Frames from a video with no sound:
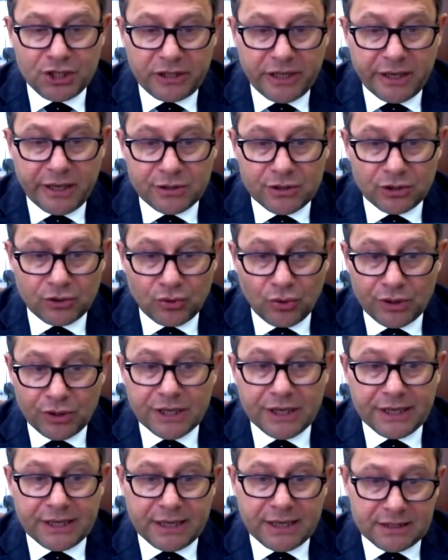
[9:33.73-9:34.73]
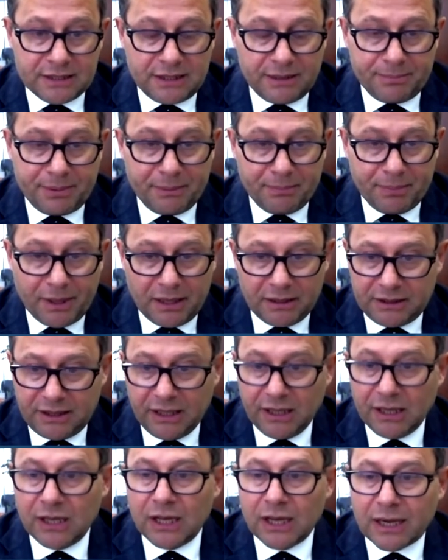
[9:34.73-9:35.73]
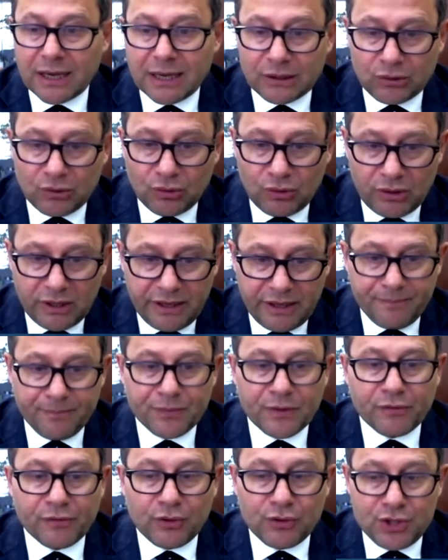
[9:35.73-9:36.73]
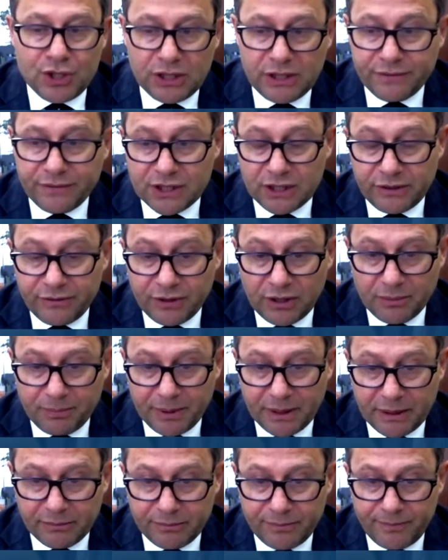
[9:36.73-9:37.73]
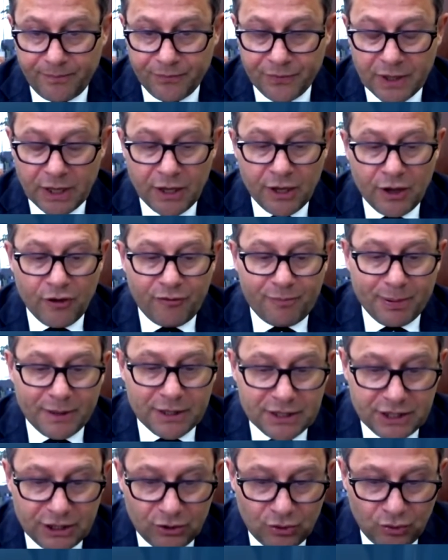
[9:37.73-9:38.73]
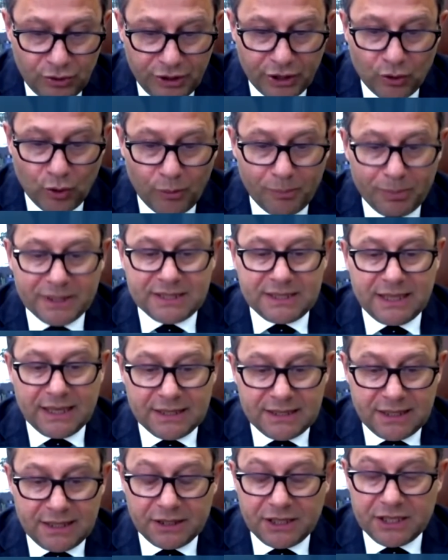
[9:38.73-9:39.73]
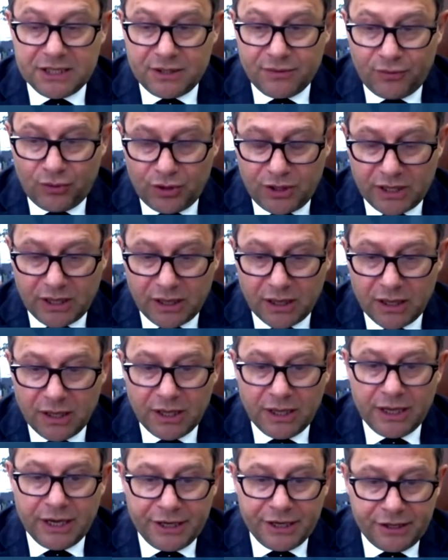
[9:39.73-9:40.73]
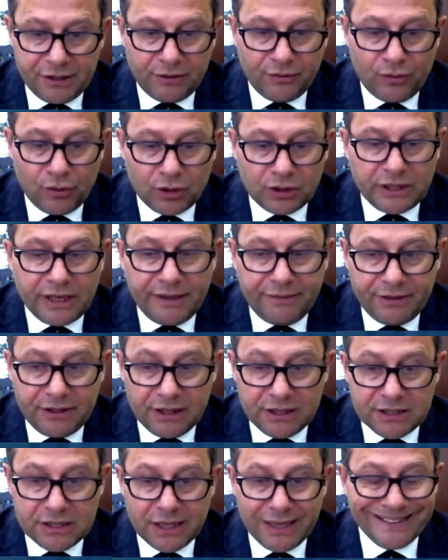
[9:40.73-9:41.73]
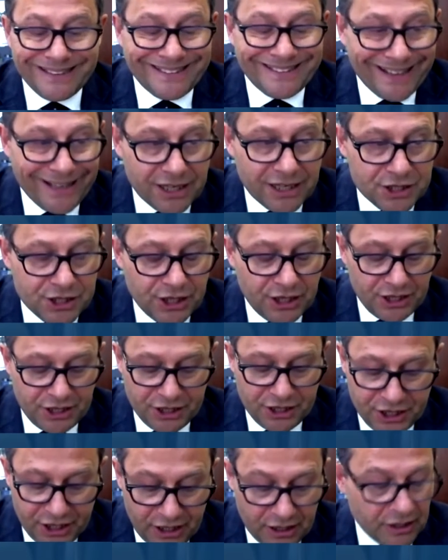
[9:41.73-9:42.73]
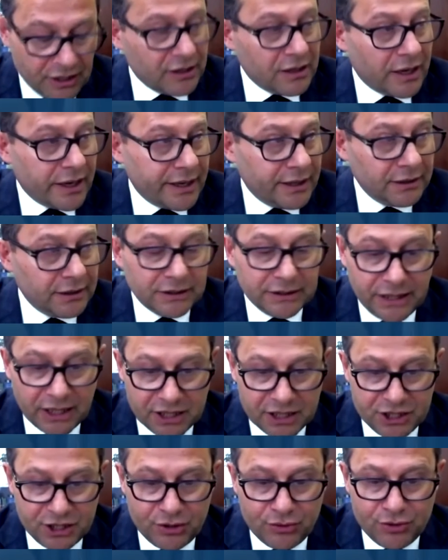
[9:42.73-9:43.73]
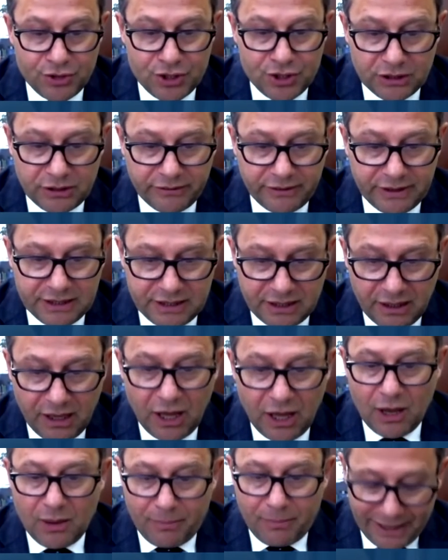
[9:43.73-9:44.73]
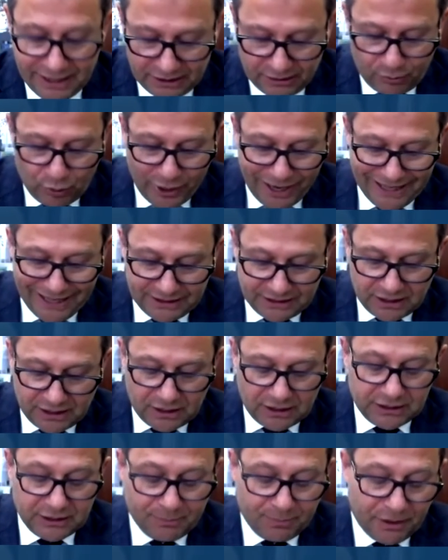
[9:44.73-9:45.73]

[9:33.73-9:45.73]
they should be counted only the ones which are included in the essential drug list. In the procedure of the complex assessment, real-world evidence also is not counted.